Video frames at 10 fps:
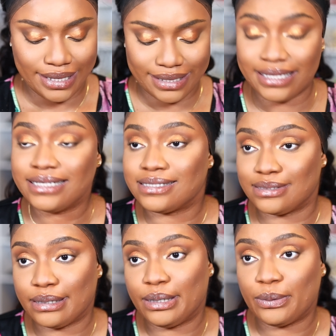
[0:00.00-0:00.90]
This is
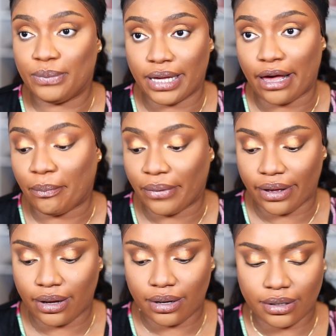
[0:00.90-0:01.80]
gonna be
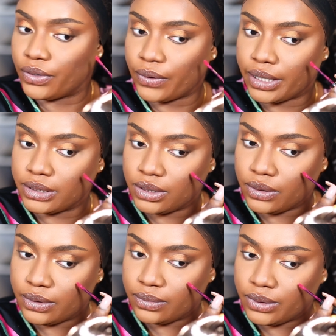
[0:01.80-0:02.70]
epic. Okay,
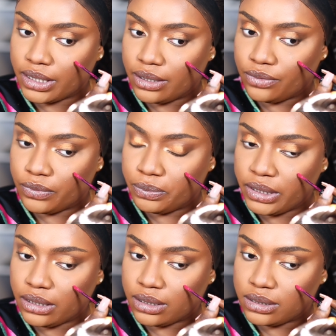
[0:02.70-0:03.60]
so we're gonna
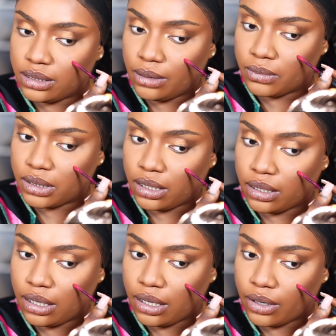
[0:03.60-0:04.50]
repeat the same thing
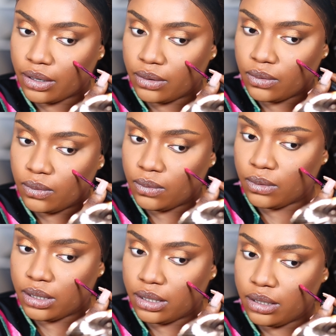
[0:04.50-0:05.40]
here.
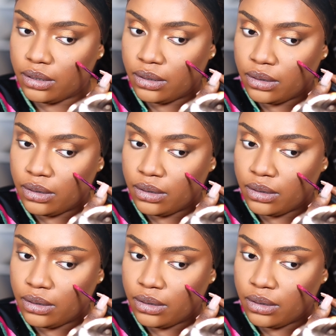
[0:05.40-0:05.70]
1,